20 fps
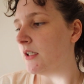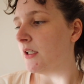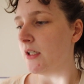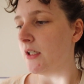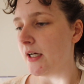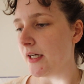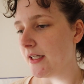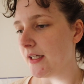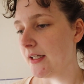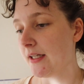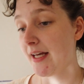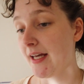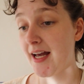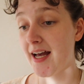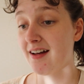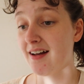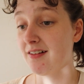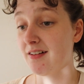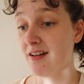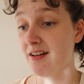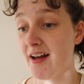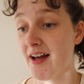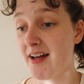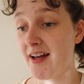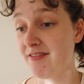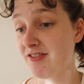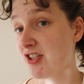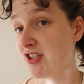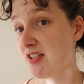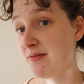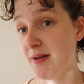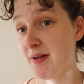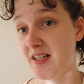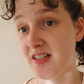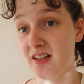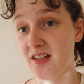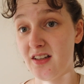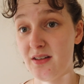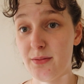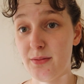And yeah, I've just
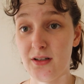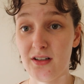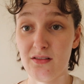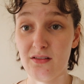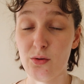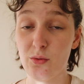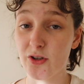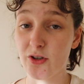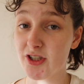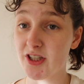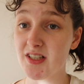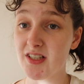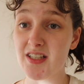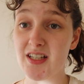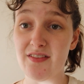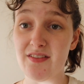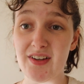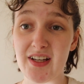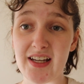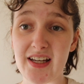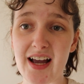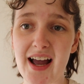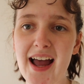basically been watching TV.